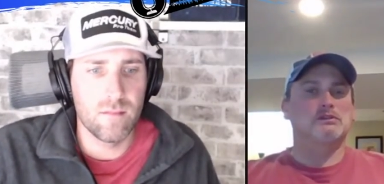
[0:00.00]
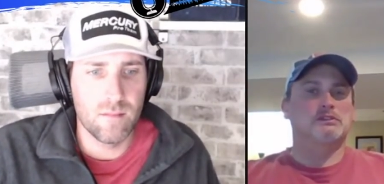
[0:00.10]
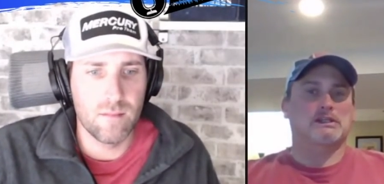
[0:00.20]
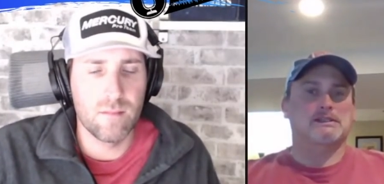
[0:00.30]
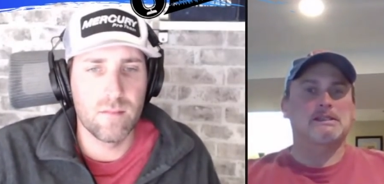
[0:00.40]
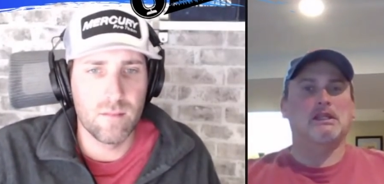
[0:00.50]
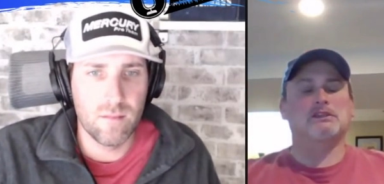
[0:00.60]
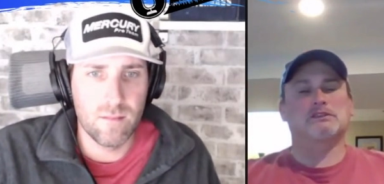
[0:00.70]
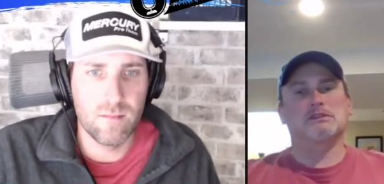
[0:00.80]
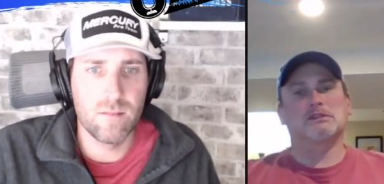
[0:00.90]
Speaker 1: new
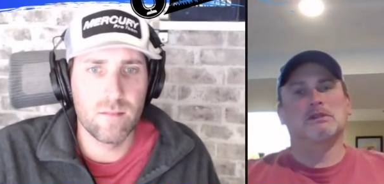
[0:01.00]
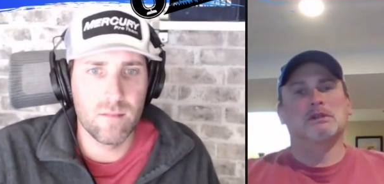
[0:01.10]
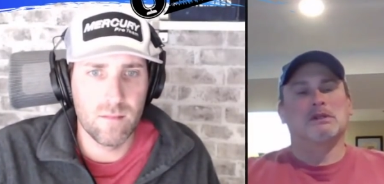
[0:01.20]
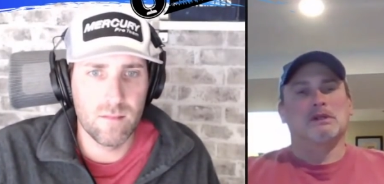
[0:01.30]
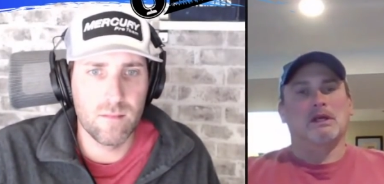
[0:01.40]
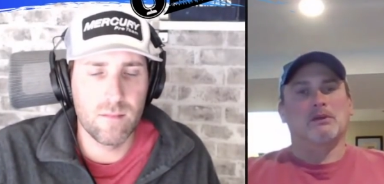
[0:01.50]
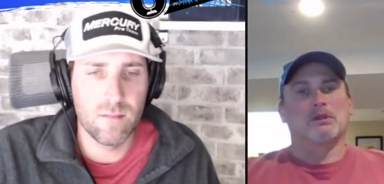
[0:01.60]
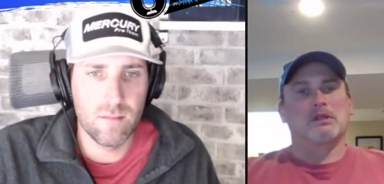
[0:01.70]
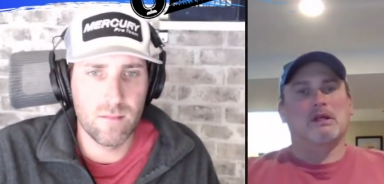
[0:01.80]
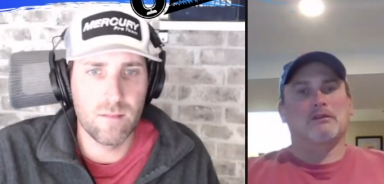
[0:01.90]
techniques and and
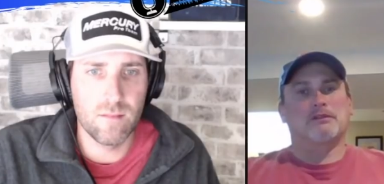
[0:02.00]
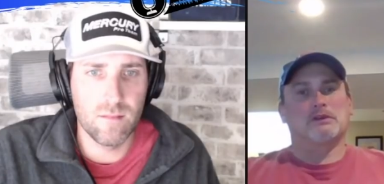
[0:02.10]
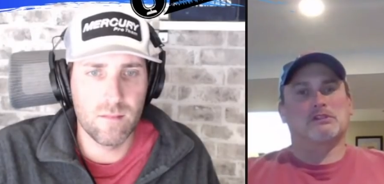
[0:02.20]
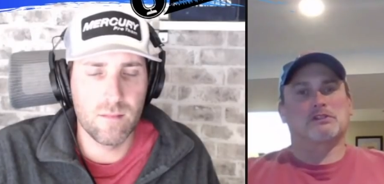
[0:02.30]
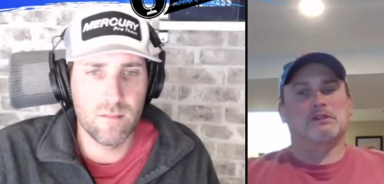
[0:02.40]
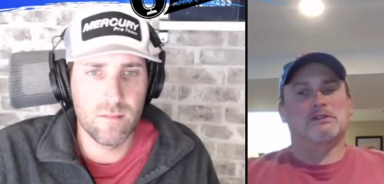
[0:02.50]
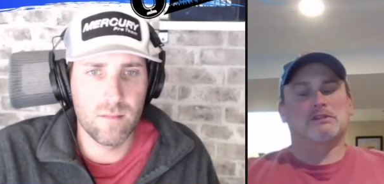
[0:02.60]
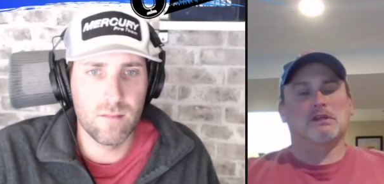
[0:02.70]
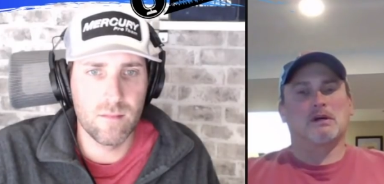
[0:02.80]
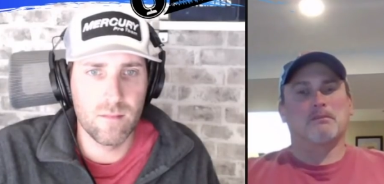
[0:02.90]
really have fish
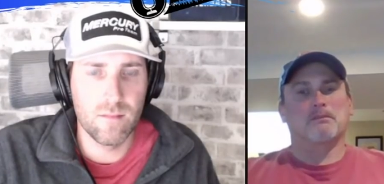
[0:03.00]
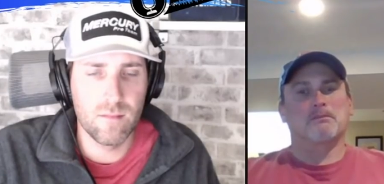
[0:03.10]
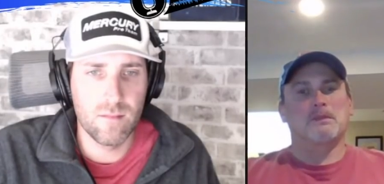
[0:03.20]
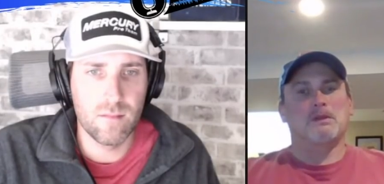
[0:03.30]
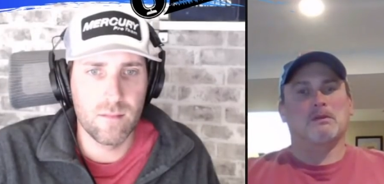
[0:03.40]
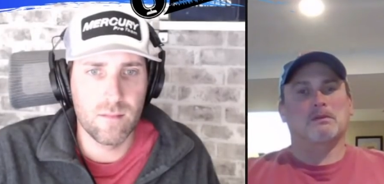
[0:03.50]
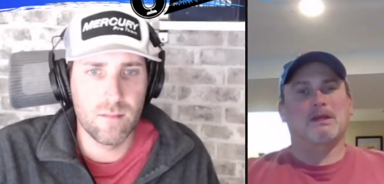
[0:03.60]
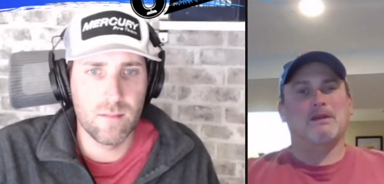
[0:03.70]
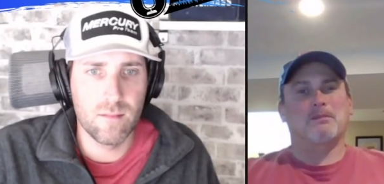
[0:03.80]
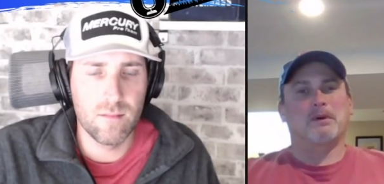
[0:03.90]
that um, you know
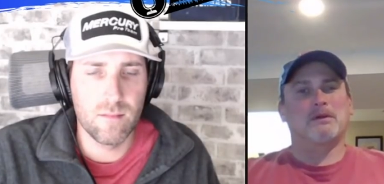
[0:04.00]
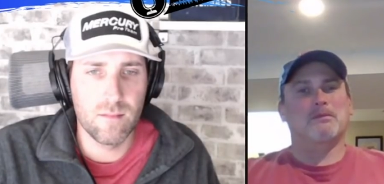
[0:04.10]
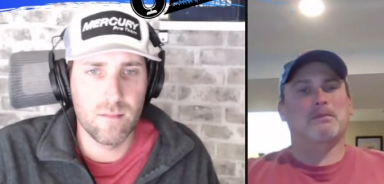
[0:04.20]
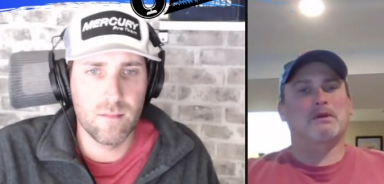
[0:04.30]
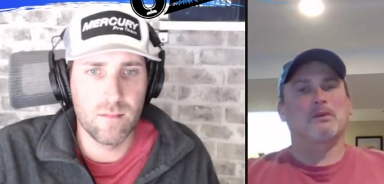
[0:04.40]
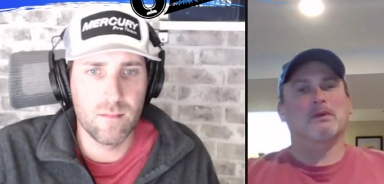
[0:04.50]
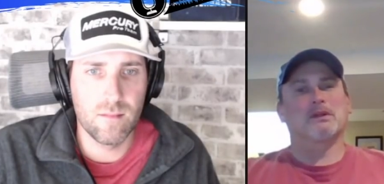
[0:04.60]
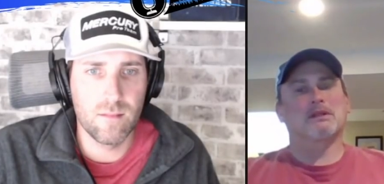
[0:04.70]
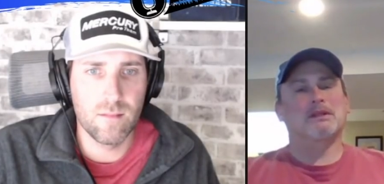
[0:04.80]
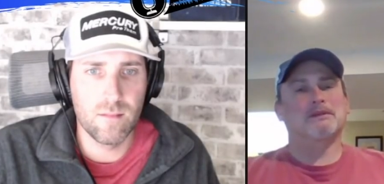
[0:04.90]
kind of bite pretty
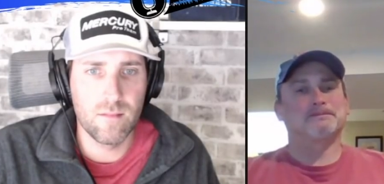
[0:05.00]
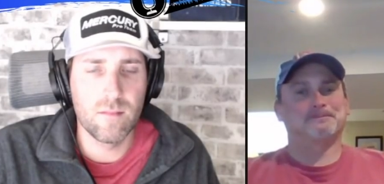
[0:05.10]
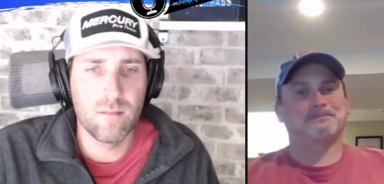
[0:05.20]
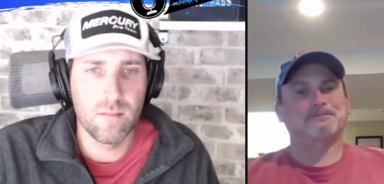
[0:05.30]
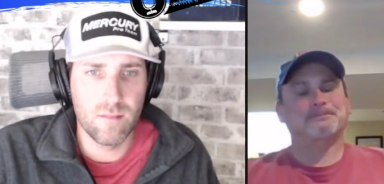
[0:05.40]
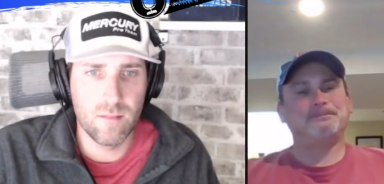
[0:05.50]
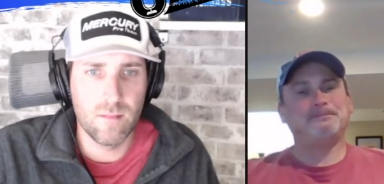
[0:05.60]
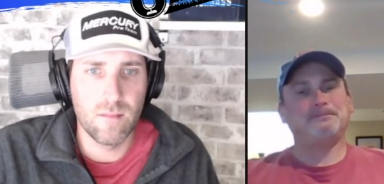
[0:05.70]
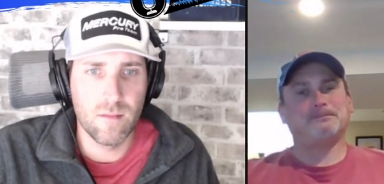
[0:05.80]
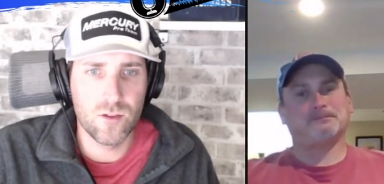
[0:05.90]
willingly.
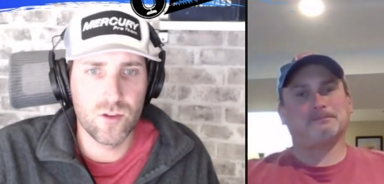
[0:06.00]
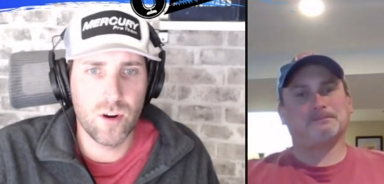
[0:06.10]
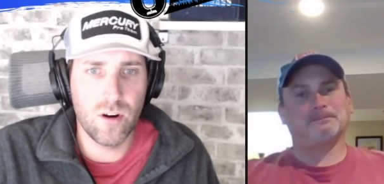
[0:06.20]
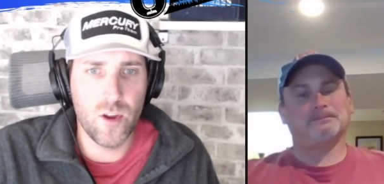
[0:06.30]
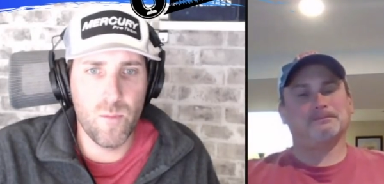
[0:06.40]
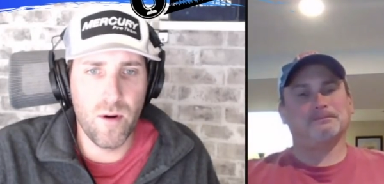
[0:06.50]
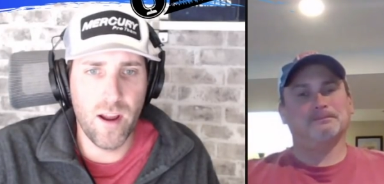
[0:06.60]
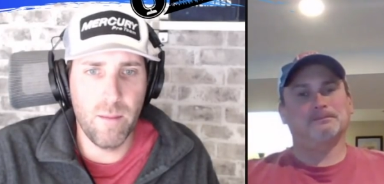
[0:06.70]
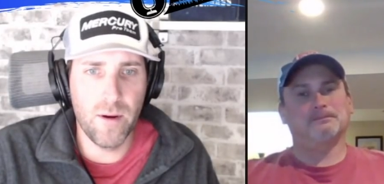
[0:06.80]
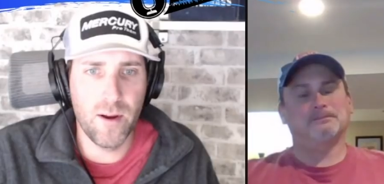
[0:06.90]
Speaker 2: Sure, you bring
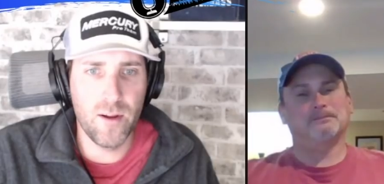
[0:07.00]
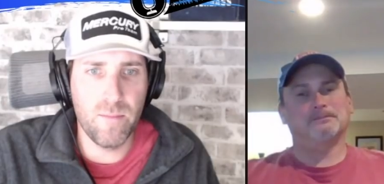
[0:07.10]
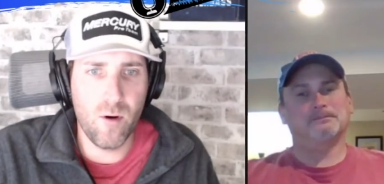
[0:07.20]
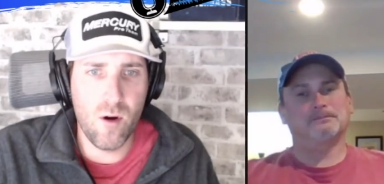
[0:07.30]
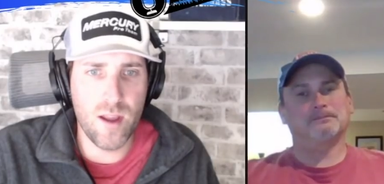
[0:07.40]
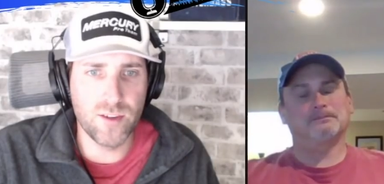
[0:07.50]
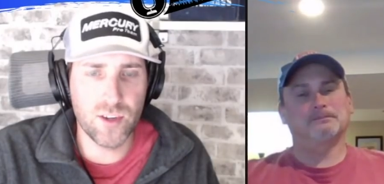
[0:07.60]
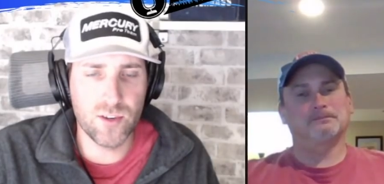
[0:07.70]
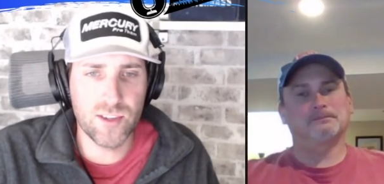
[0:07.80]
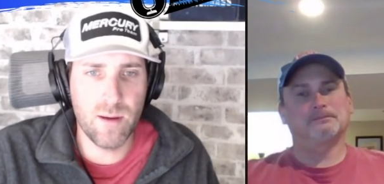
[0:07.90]
up a good point.
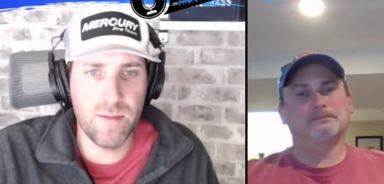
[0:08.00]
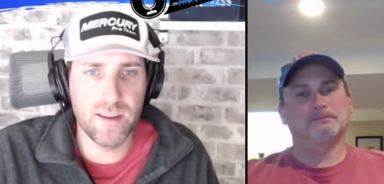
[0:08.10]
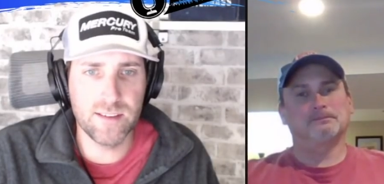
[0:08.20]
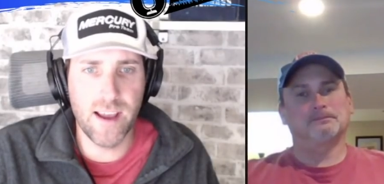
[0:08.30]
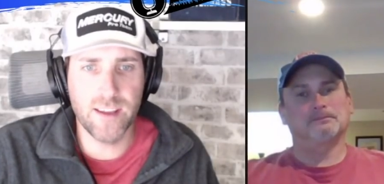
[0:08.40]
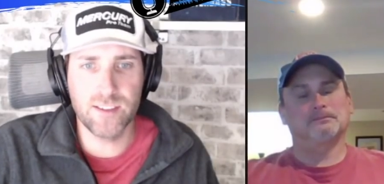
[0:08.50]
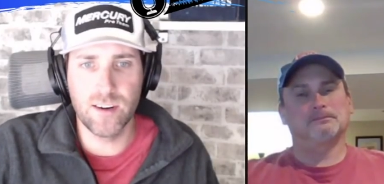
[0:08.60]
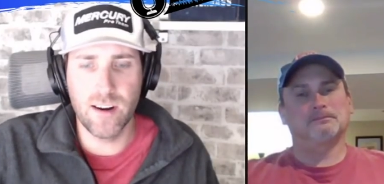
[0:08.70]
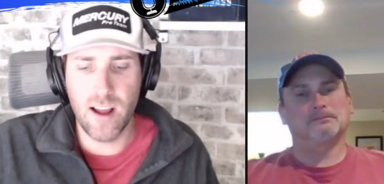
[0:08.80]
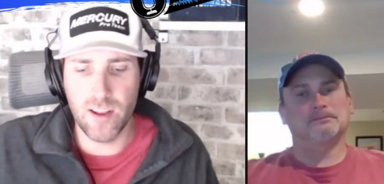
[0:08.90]
So some of these lakes that
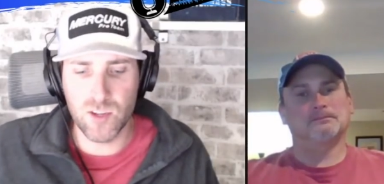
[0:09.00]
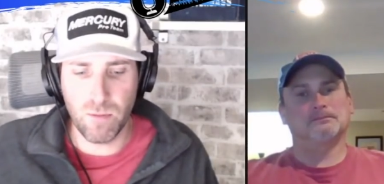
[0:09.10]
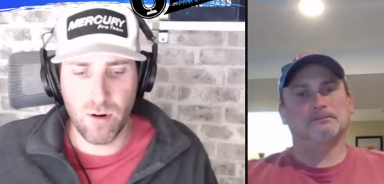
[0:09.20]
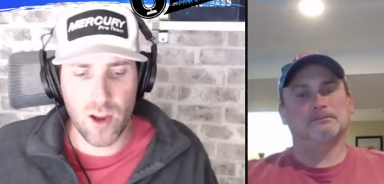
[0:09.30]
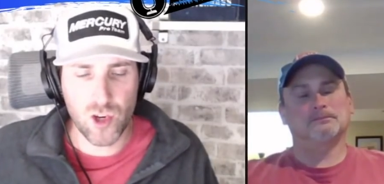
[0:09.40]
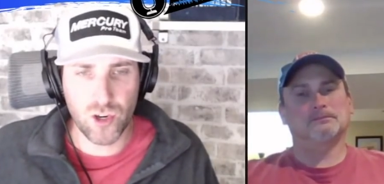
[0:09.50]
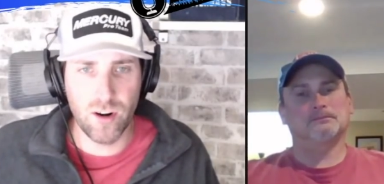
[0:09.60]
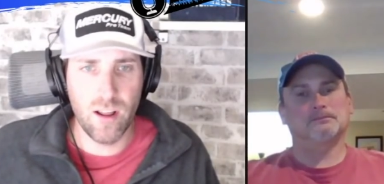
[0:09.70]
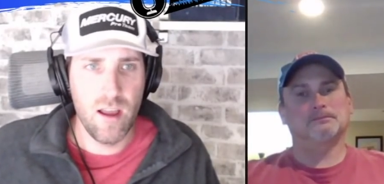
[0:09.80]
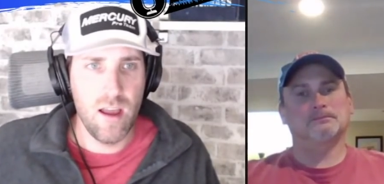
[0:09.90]
are not as
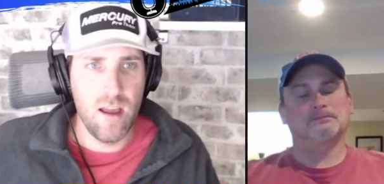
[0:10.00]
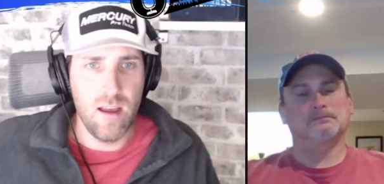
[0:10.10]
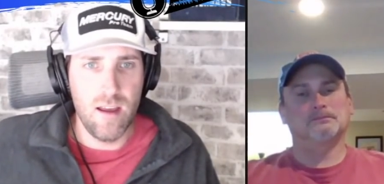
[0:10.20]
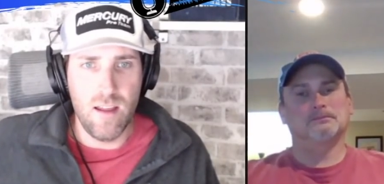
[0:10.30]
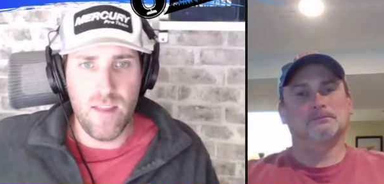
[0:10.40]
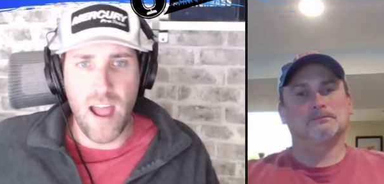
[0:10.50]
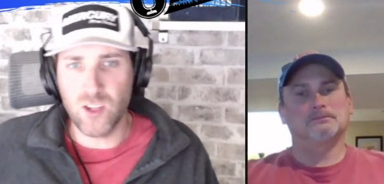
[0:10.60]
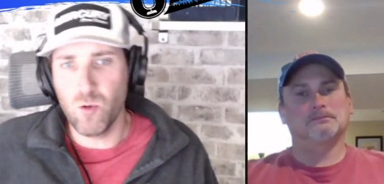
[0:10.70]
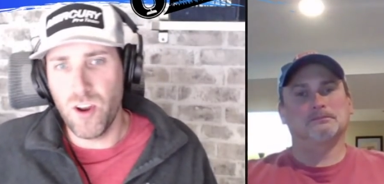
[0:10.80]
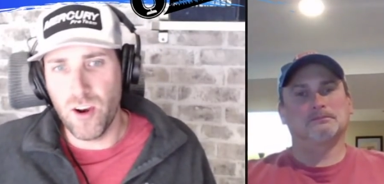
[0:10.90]
pressured,
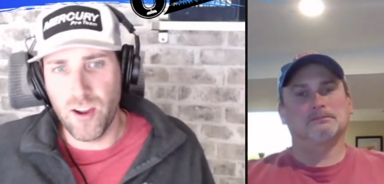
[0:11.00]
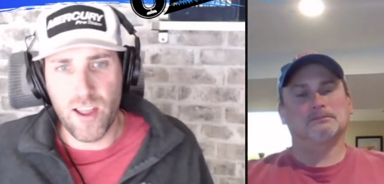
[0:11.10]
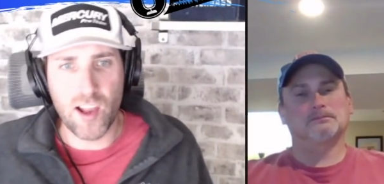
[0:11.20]
that's where you're going to